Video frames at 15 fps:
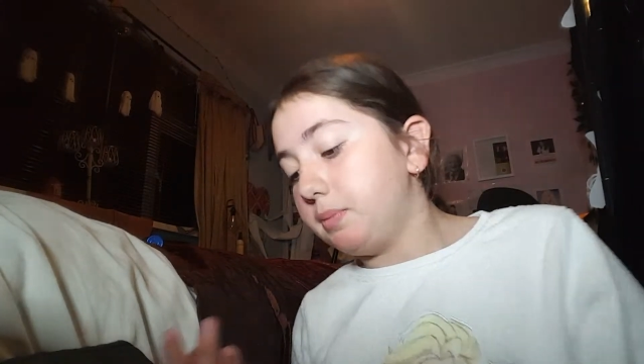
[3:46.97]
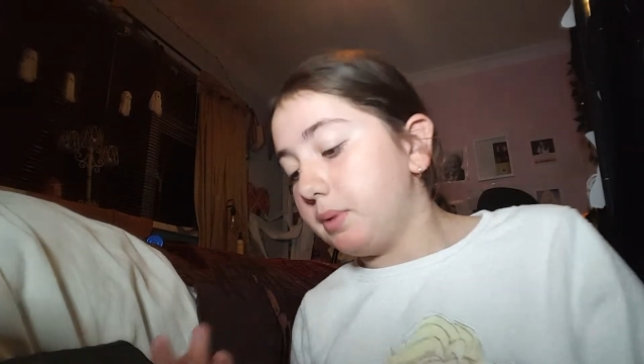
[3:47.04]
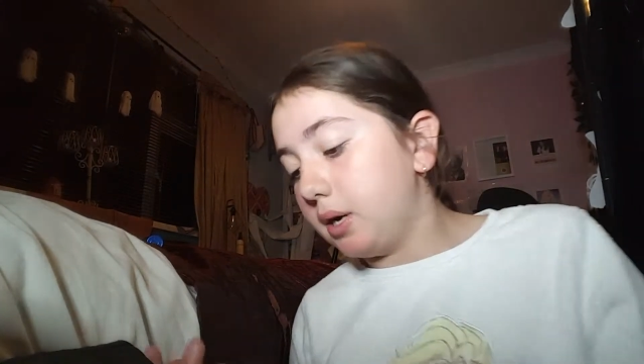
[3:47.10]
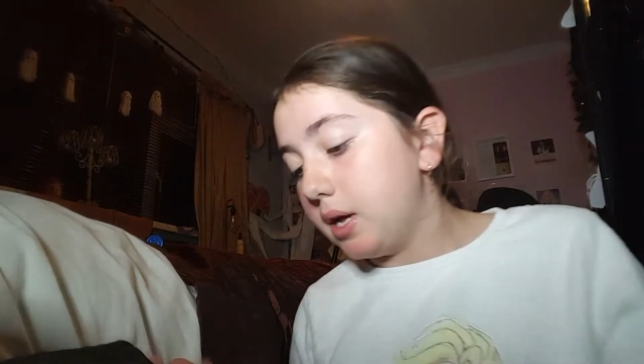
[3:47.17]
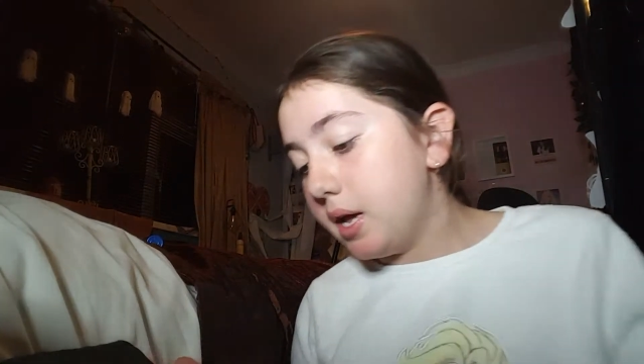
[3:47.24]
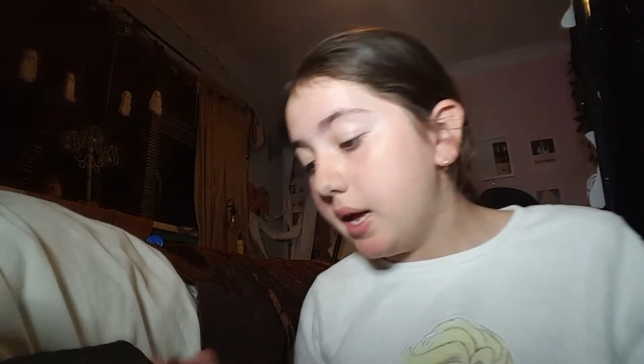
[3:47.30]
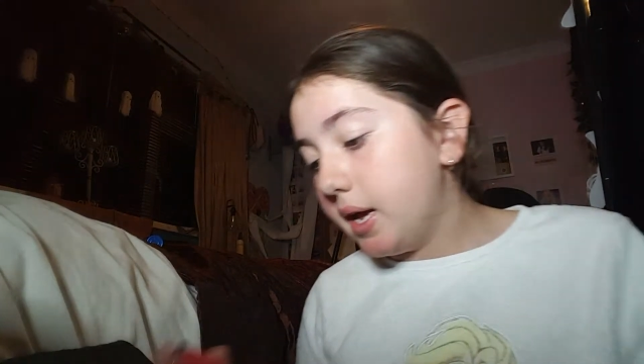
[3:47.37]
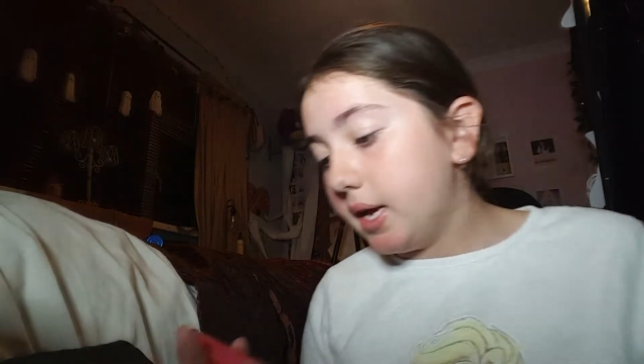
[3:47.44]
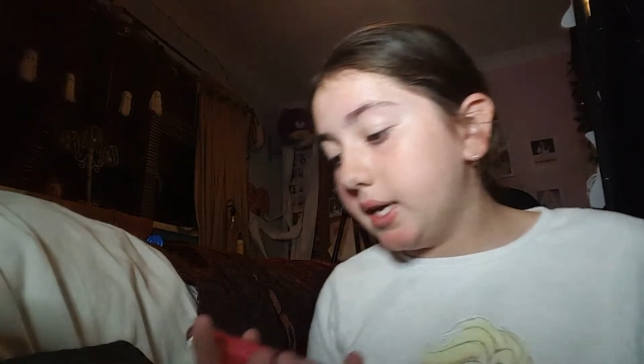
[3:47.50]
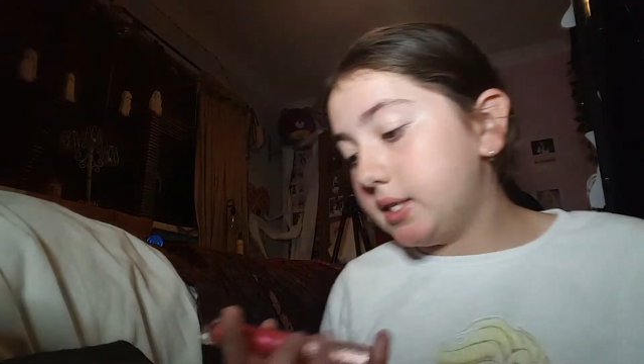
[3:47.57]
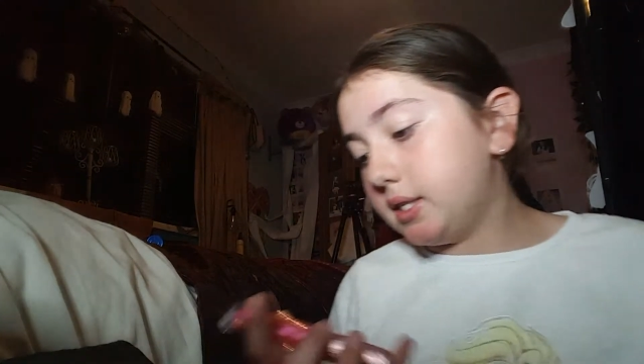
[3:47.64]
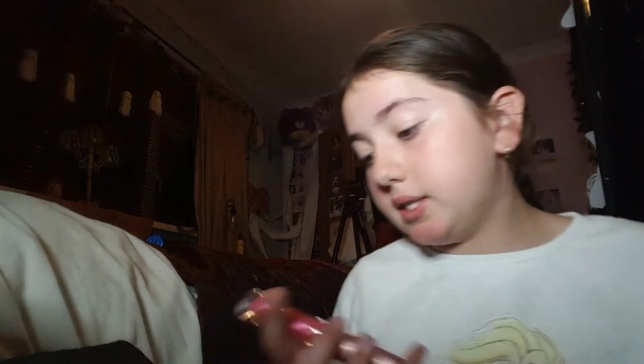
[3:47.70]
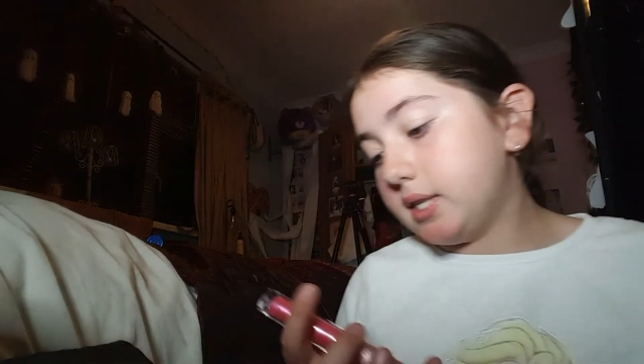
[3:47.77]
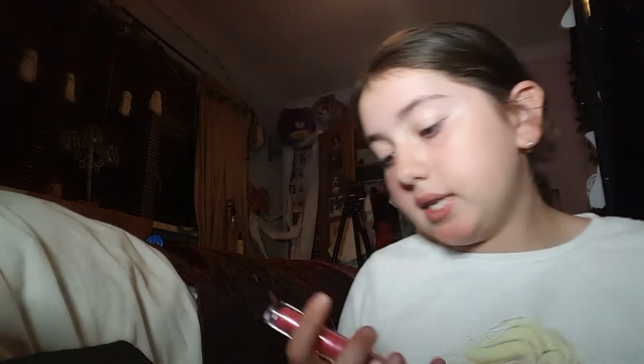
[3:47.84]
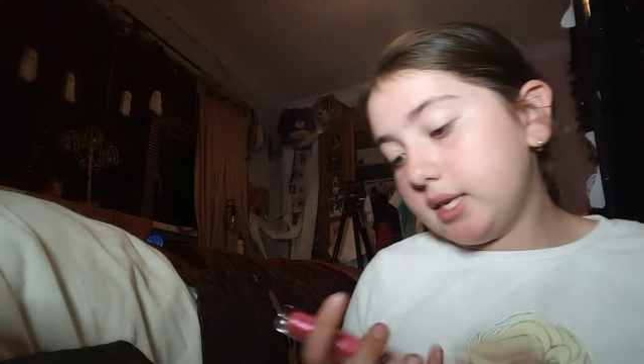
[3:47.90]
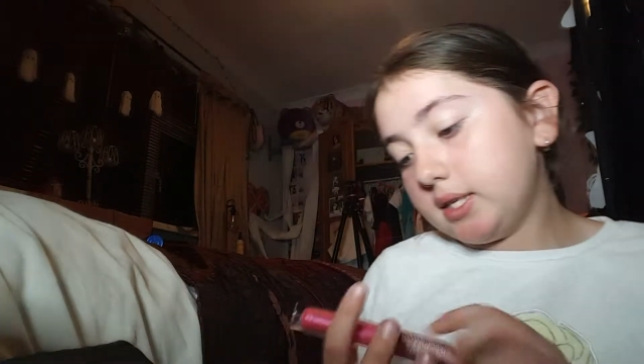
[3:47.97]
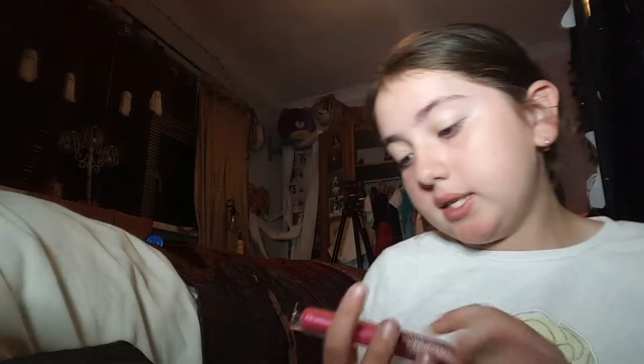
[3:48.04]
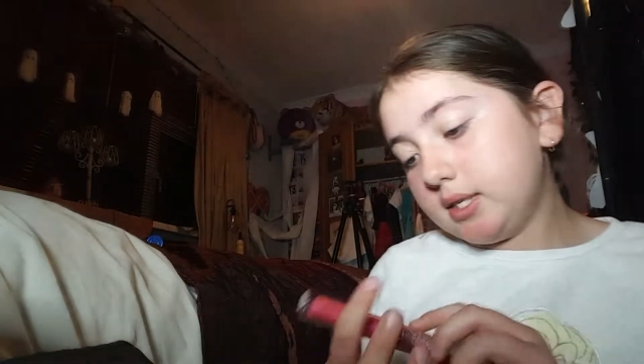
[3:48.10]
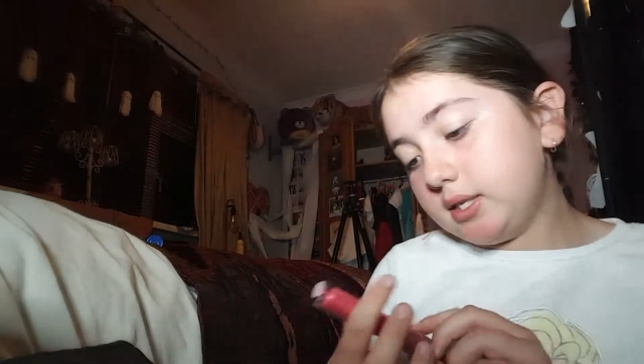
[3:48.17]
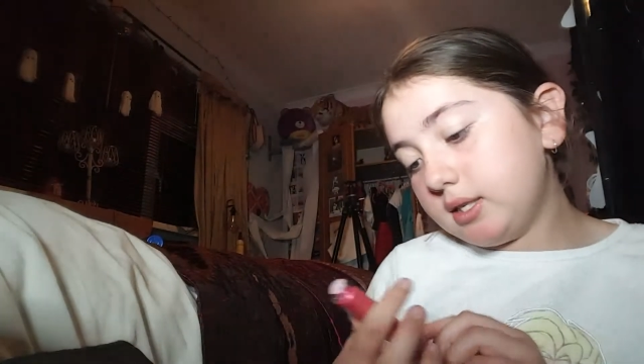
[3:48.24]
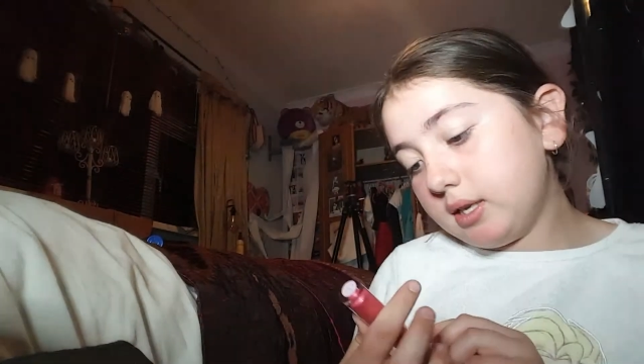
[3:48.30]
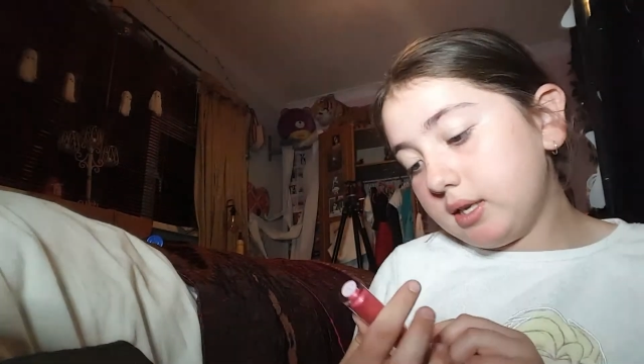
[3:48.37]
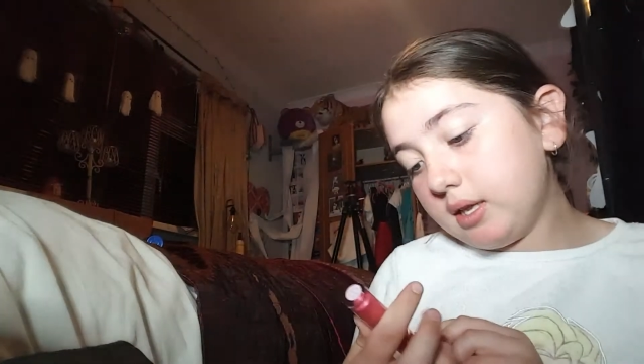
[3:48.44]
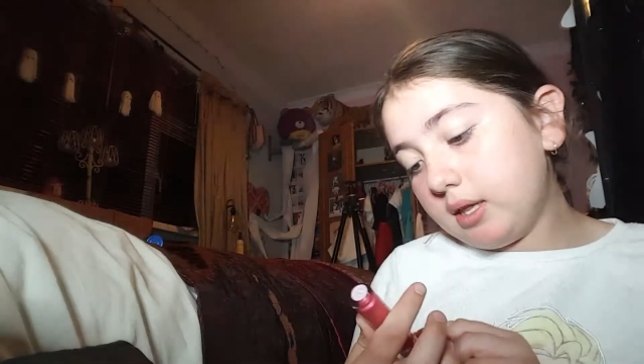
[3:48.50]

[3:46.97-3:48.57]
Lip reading: But it's this